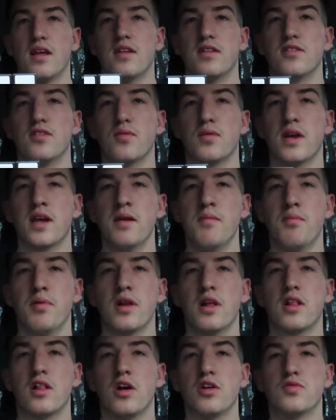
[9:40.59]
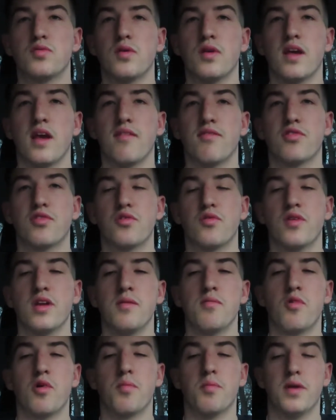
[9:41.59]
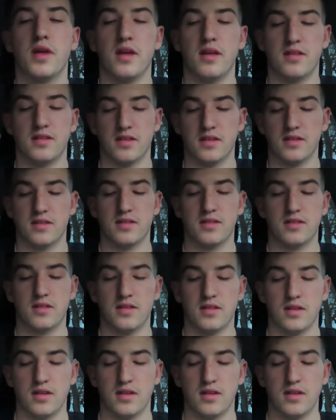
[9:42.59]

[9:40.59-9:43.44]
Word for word: So we're getting pretty close. We only have 3 more pieces.